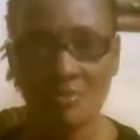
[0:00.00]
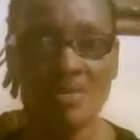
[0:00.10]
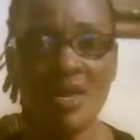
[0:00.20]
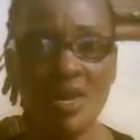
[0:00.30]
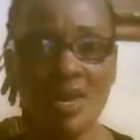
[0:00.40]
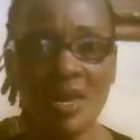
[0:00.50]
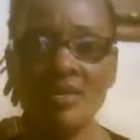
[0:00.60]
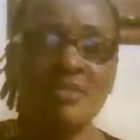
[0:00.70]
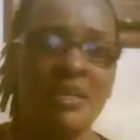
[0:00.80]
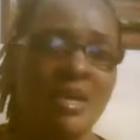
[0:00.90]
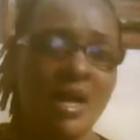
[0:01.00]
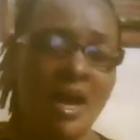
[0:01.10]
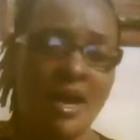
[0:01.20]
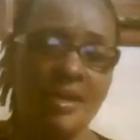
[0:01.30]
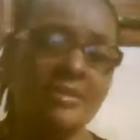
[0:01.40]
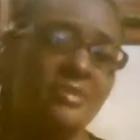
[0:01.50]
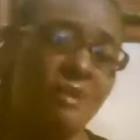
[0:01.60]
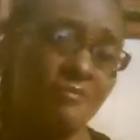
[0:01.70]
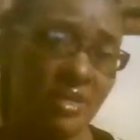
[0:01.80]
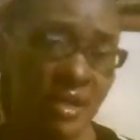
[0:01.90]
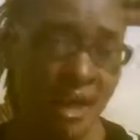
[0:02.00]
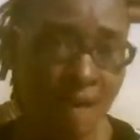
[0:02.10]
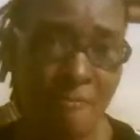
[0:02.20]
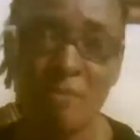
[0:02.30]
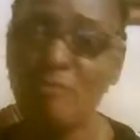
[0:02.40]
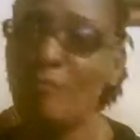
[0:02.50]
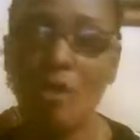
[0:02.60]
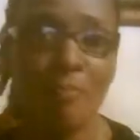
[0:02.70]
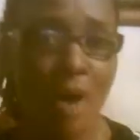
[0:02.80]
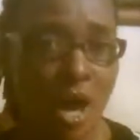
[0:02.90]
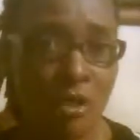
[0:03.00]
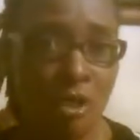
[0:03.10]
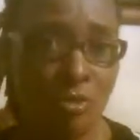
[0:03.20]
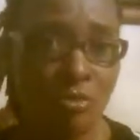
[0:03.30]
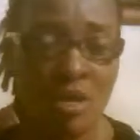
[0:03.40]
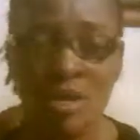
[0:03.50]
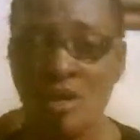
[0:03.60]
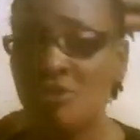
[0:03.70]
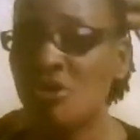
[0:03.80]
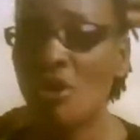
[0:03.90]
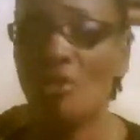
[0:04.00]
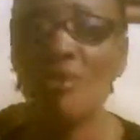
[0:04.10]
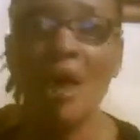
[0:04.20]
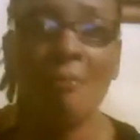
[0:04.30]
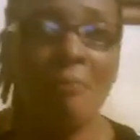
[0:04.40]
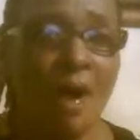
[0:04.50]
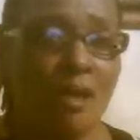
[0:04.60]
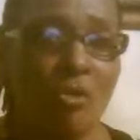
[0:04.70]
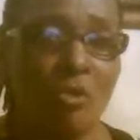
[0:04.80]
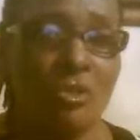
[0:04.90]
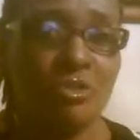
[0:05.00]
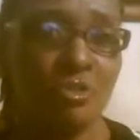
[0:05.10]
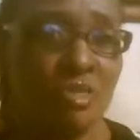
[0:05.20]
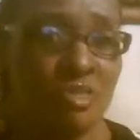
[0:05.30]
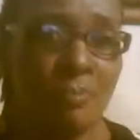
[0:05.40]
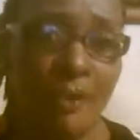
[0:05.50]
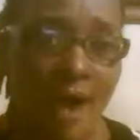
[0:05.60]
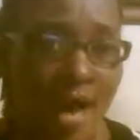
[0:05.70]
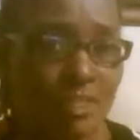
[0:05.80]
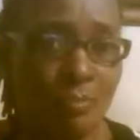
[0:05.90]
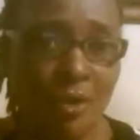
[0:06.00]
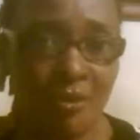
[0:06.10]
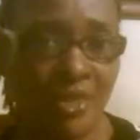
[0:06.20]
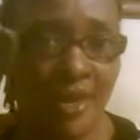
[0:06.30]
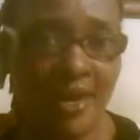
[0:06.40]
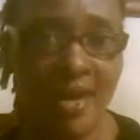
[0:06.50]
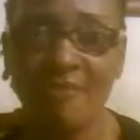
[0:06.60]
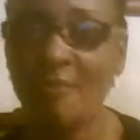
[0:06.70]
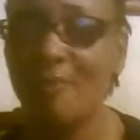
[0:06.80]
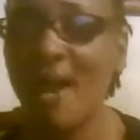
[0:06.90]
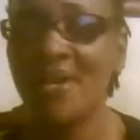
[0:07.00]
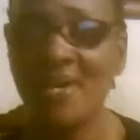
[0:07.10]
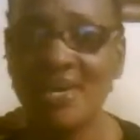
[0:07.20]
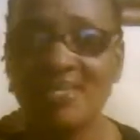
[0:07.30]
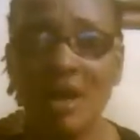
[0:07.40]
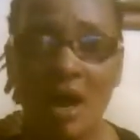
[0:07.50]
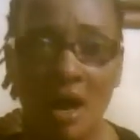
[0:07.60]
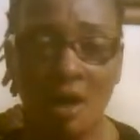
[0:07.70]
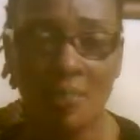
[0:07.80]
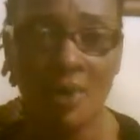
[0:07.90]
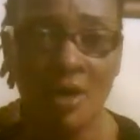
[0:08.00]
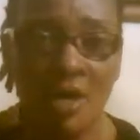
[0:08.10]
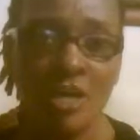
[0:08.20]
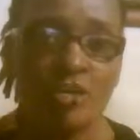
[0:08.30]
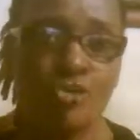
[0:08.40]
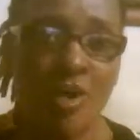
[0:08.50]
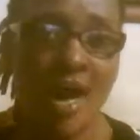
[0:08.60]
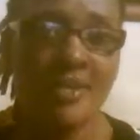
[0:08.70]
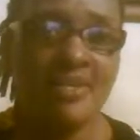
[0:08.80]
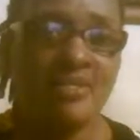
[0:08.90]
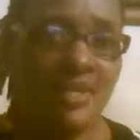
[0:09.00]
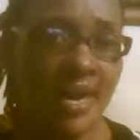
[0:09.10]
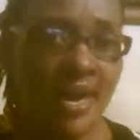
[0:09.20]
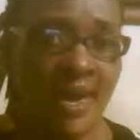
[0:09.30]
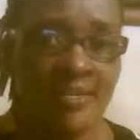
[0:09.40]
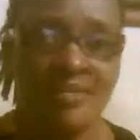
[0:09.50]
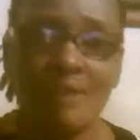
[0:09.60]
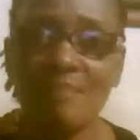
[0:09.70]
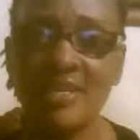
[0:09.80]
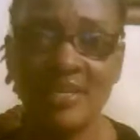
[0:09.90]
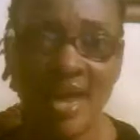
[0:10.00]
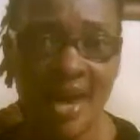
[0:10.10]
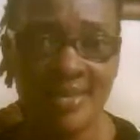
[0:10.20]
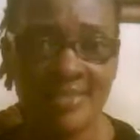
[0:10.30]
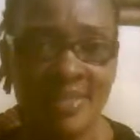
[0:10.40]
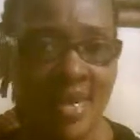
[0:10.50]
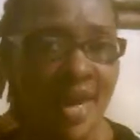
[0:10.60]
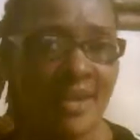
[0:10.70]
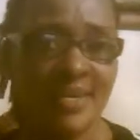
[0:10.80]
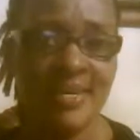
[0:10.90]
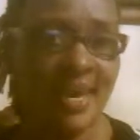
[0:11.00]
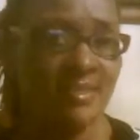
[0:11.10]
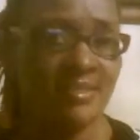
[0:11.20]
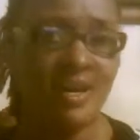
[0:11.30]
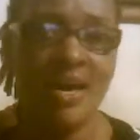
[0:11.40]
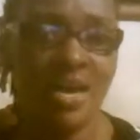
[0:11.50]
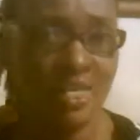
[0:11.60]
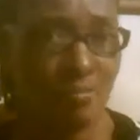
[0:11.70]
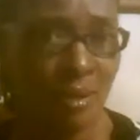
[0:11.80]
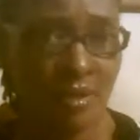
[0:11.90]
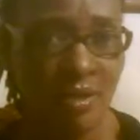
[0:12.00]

and it definitely didn't happen for Apollo. So now Apollo want to do the surprise birthday. Everybody is up trying to say something nice, and he as the husband